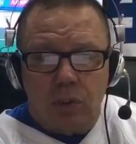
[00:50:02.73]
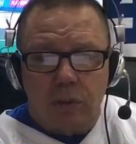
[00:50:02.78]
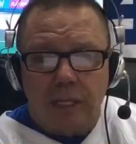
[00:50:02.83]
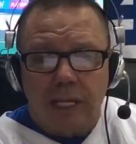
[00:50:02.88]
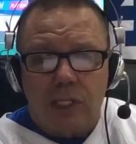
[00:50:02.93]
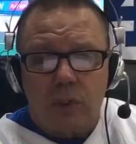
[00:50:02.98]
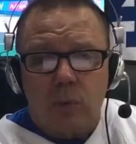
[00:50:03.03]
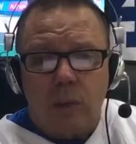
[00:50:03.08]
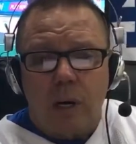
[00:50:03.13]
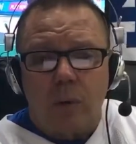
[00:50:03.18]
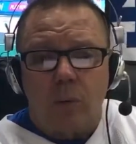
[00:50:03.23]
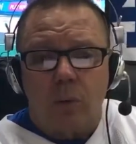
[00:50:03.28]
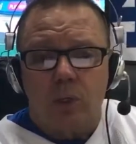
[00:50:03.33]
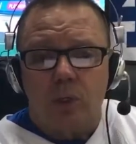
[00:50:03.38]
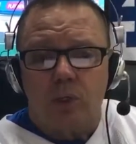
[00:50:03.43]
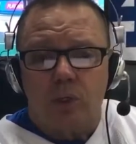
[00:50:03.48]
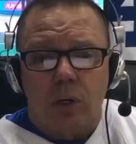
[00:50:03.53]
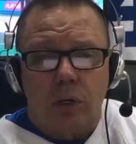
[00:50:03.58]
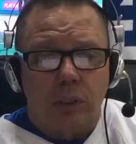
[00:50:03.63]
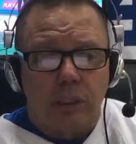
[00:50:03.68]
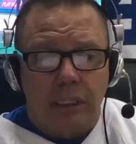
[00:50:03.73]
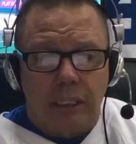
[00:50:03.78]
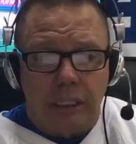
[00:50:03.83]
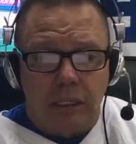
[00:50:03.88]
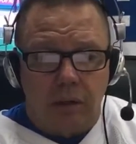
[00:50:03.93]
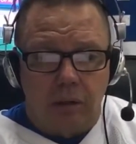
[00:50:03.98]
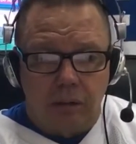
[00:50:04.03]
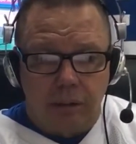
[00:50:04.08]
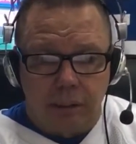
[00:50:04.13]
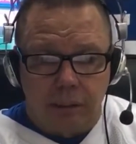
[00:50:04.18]
sure that's why we're
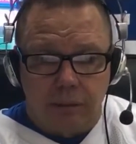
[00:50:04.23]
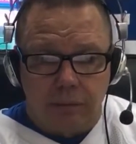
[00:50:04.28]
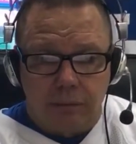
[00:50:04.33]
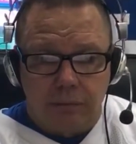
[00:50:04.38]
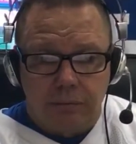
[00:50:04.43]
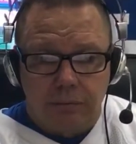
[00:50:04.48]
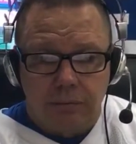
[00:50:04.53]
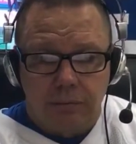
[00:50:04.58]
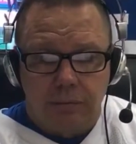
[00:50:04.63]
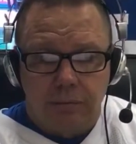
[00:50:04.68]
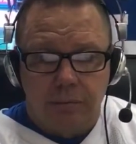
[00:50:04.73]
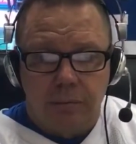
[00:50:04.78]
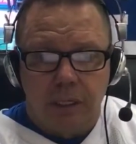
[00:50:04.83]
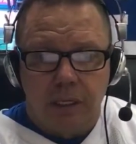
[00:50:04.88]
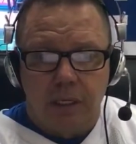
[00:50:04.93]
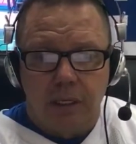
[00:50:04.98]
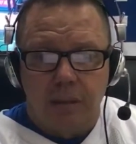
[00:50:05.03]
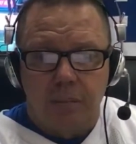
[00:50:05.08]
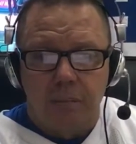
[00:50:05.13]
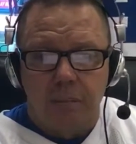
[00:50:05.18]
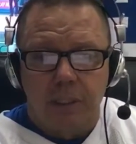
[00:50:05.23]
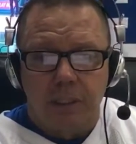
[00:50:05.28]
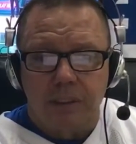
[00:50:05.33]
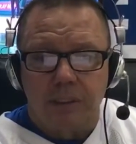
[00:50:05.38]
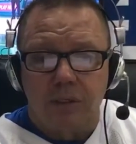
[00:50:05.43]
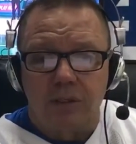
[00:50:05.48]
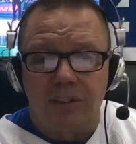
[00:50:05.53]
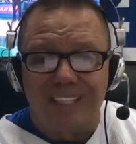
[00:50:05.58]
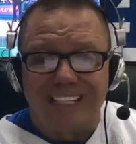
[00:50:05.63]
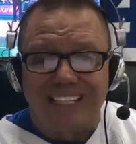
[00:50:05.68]
struggling here a little. But
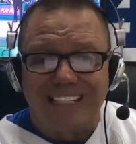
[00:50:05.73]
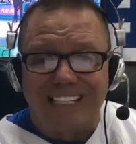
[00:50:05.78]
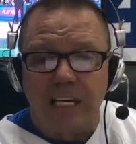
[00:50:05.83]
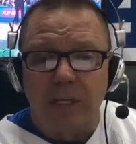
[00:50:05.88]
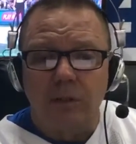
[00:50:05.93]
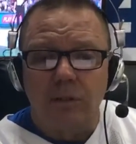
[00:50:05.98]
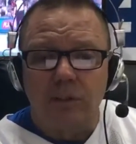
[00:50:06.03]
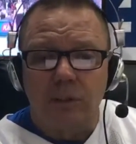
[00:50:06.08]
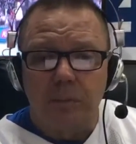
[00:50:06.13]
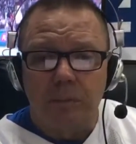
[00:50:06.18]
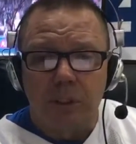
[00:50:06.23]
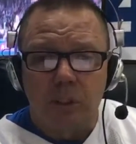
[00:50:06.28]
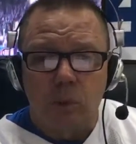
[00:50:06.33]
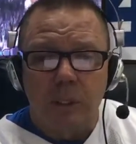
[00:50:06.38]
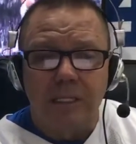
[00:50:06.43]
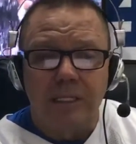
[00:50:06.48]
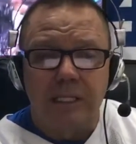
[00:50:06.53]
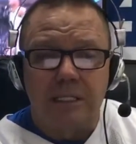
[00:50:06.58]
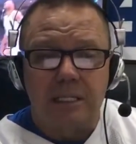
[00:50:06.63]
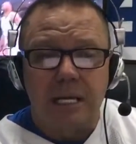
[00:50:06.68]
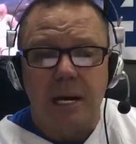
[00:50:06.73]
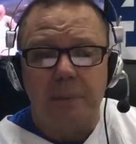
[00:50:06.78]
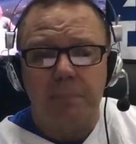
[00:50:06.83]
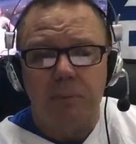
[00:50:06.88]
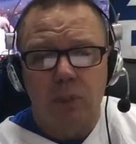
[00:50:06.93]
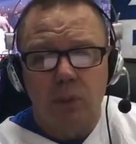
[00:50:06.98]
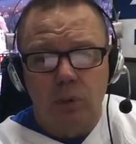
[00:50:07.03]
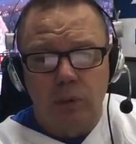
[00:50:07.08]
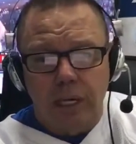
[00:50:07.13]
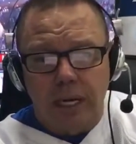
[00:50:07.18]
there's a delta between the top
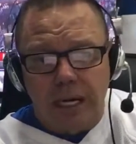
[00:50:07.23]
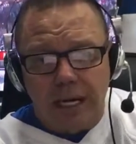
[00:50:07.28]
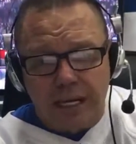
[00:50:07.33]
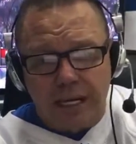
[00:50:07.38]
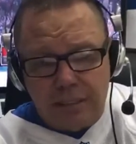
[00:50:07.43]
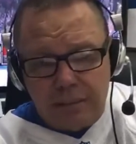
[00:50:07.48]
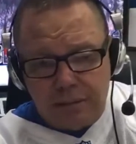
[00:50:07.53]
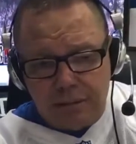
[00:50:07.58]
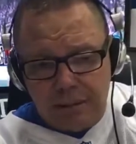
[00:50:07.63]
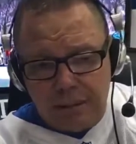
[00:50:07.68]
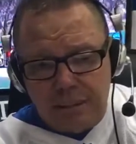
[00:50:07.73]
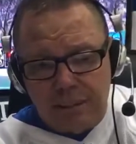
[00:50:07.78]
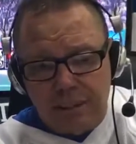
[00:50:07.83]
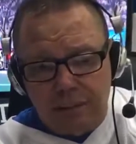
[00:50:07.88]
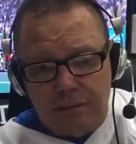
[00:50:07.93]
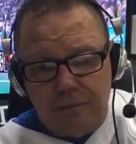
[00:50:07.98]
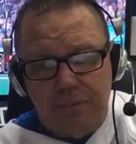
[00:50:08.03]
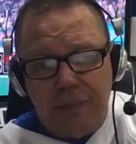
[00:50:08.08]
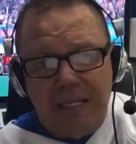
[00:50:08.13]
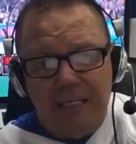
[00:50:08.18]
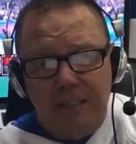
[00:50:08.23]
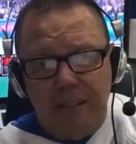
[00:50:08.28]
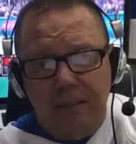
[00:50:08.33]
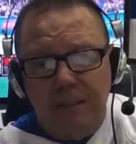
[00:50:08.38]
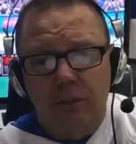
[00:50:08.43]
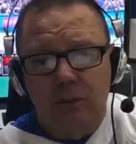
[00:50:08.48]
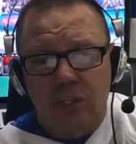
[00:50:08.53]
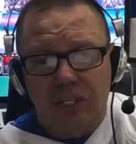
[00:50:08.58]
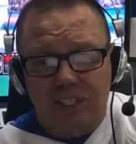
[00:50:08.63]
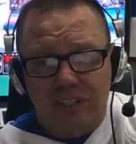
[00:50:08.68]
two guys. He says basically
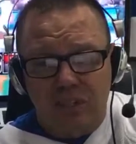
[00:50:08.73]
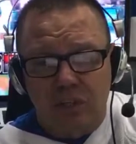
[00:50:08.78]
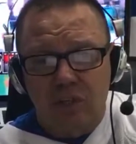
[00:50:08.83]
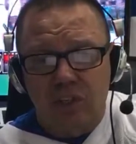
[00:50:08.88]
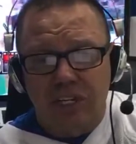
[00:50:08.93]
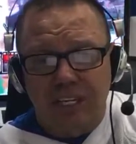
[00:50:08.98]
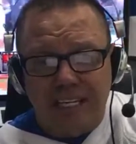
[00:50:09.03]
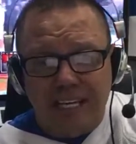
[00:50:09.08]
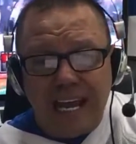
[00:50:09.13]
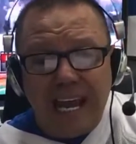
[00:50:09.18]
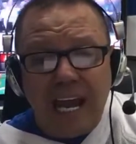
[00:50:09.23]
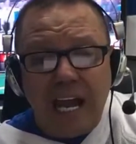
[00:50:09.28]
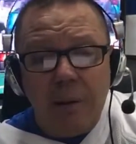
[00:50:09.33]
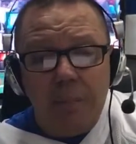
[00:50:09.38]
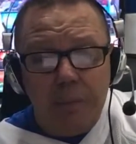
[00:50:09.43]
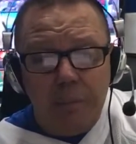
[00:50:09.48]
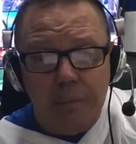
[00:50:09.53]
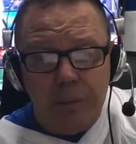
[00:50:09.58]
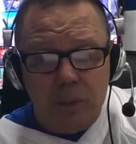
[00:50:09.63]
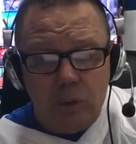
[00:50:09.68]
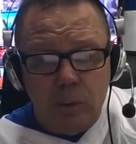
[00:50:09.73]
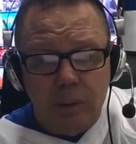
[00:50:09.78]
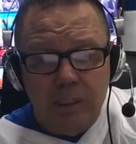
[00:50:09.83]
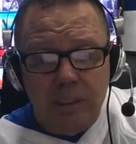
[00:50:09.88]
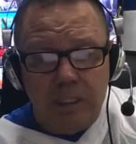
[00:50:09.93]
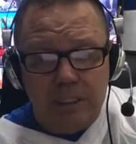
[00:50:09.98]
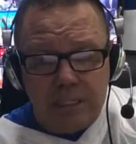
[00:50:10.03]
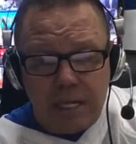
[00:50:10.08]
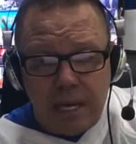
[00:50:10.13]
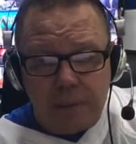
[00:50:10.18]
there's a gap between the
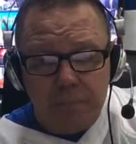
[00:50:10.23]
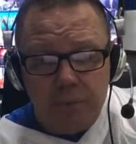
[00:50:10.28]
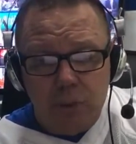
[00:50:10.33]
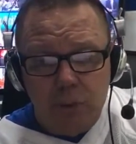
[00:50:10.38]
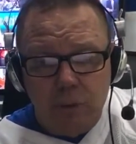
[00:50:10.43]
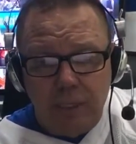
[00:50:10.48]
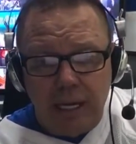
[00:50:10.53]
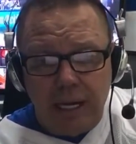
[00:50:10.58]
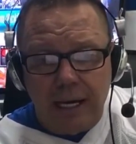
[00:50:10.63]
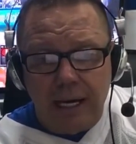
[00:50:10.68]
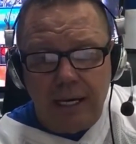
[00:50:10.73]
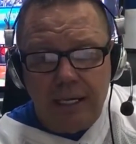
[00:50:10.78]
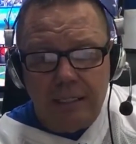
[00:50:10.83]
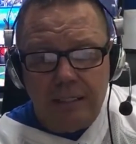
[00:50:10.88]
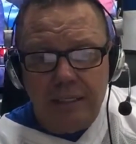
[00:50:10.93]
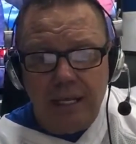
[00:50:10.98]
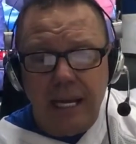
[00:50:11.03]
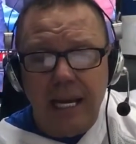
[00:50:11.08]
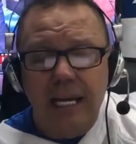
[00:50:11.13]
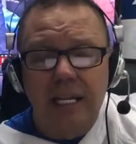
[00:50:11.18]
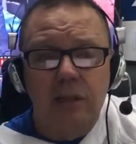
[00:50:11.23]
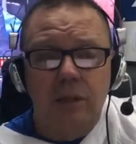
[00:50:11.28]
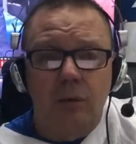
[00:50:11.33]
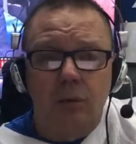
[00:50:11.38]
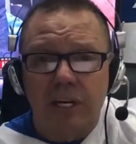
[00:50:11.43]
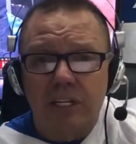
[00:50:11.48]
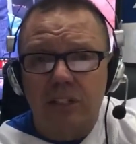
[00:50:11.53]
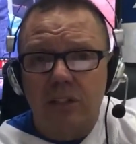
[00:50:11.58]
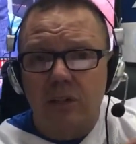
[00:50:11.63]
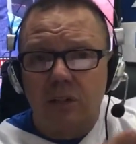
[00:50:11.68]
top two guys and the rest of
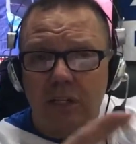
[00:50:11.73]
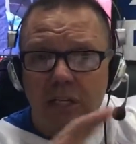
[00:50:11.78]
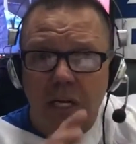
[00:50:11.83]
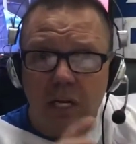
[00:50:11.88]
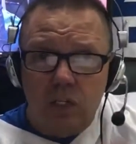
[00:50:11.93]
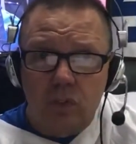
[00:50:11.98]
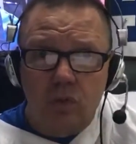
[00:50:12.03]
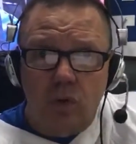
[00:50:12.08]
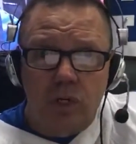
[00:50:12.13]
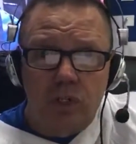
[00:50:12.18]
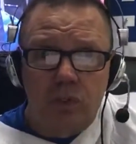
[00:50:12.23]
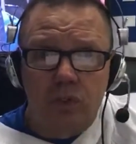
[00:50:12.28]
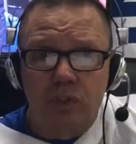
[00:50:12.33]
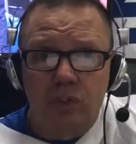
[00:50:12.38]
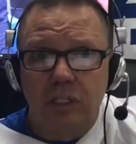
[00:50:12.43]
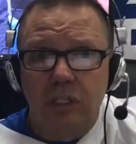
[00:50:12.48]
the edge rushers in the